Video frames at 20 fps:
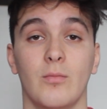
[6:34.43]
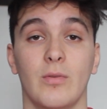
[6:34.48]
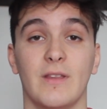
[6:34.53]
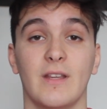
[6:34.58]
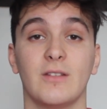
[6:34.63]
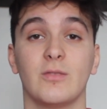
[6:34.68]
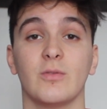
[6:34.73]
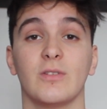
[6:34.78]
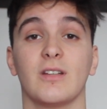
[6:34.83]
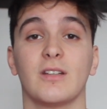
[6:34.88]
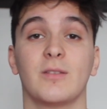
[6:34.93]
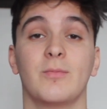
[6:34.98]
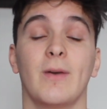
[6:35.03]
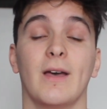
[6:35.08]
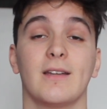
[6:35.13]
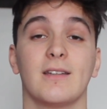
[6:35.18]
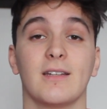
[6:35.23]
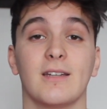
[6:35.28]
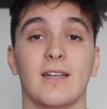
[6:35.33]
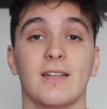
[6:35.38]
But this was
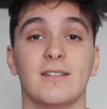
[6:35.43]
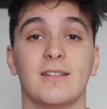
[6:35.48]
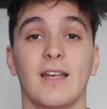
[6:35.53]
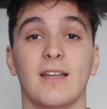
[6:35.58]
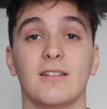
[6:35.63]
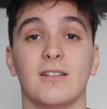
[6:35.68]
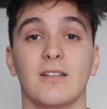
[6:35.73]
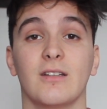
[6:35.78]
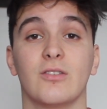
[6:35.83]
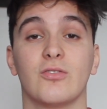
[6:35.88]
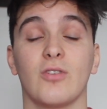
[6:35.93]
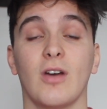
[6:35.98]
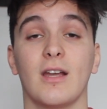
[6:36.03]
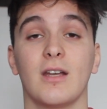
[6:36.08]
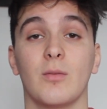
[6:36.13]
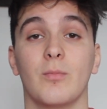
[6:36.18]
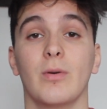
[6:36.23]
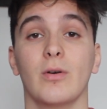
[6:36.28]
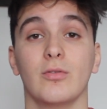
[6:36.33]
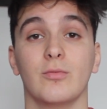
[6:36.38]
expected as Tesla is trying
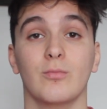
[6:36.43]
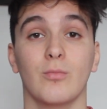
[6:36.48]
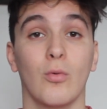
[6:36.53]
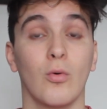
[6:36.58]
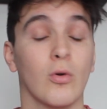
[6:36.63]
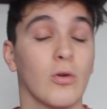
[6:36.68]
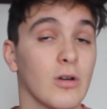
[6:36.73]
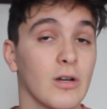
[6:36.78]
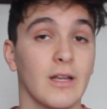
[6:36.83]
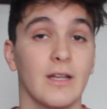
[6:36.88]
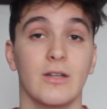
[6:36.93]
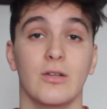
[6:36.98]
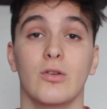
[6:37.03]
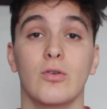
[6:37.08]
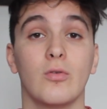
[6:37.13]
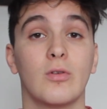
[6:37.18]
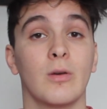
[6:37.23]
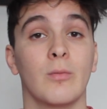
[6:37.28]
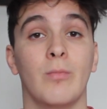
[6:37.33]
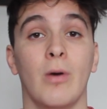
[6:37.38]
to build more and
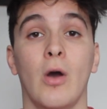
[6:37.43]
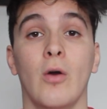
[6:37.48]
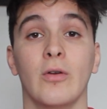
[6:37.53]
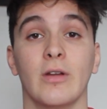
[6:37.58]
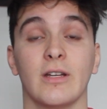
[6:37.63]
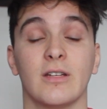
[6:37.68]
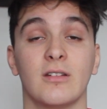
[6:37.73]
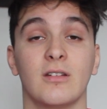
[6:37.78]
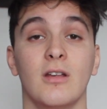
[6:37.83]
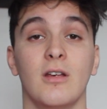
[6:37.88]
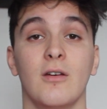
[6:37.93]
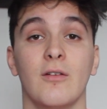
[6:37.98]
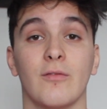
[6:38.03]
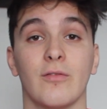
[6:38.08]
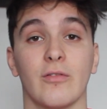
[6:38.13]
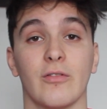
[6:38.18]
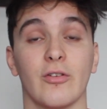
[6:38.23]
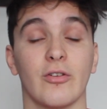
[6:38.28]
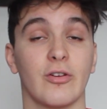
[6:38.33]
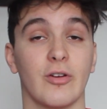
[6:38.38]
new components
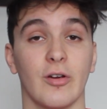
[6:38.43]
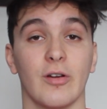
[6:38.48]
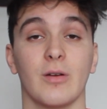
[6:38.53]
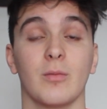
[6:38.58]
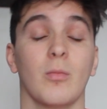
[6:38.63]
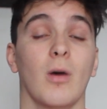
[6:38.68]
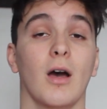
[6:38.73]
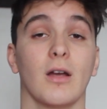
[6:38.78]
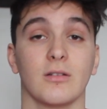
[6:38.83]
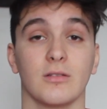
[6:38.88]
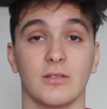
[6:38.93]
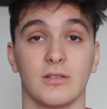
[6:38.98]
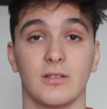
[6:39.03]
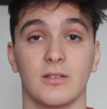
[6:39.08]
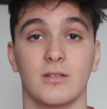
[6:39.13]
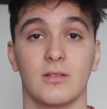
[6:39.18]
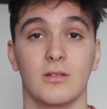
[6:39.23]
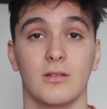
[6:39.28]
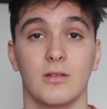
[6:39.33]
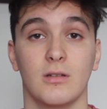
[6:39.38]
for their current models.